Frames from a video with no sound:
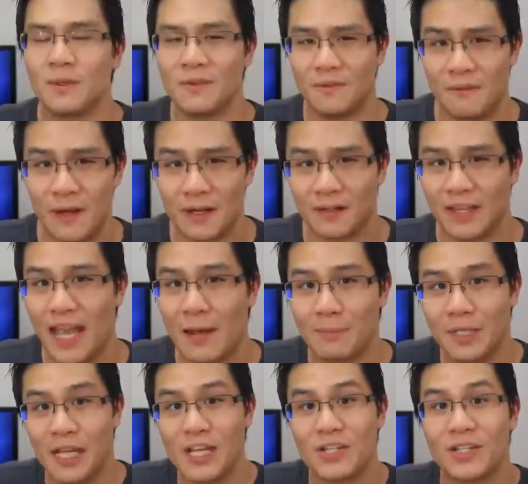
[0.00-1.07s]
To be fair, the
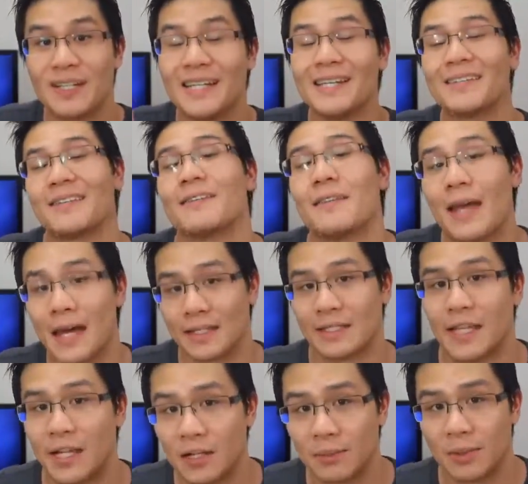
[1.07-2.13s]
application isn't that
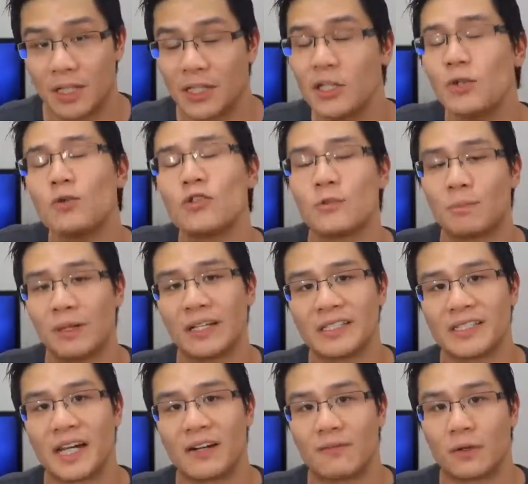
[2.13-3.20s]
terrible. A huge
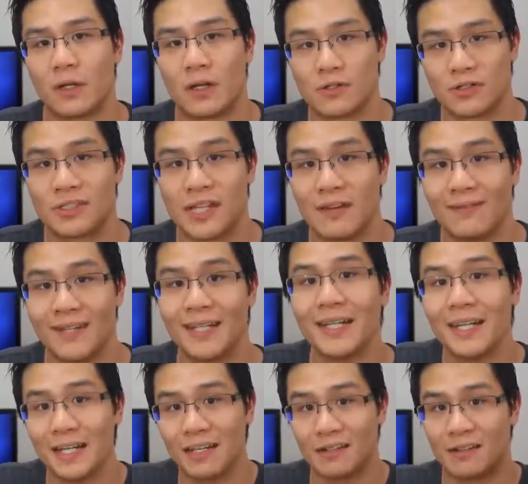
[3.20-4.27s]
plus side for Launcher 7
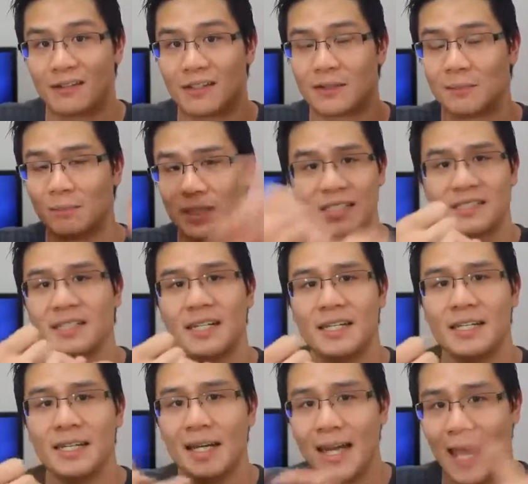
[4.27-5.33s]
is its
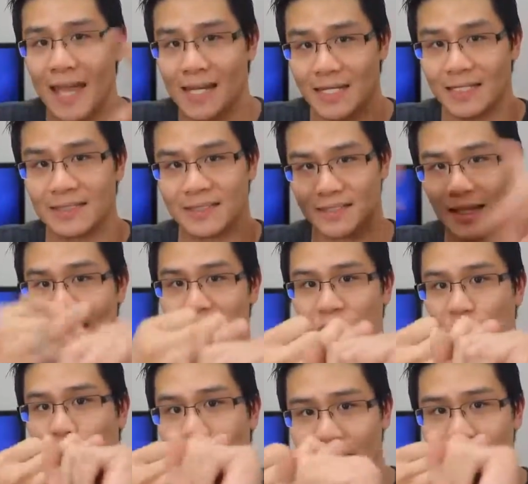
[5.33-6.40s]
simplicity and its
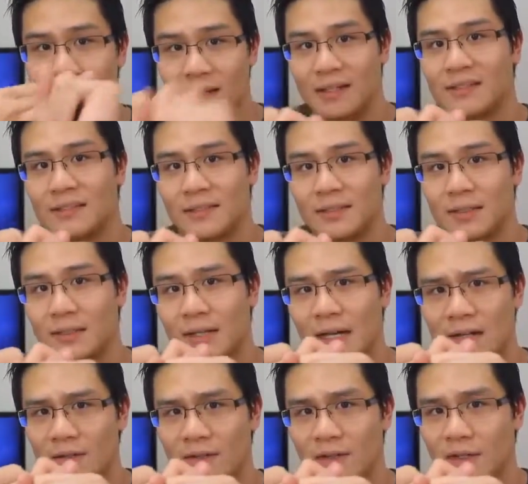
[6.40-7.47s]
lightweightedness.
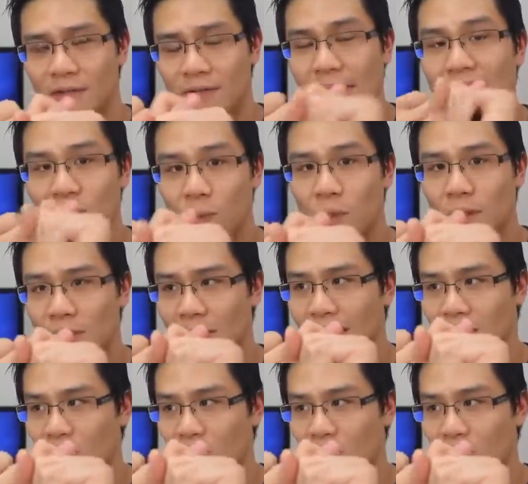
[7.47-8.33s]
I don't even know if that's a word,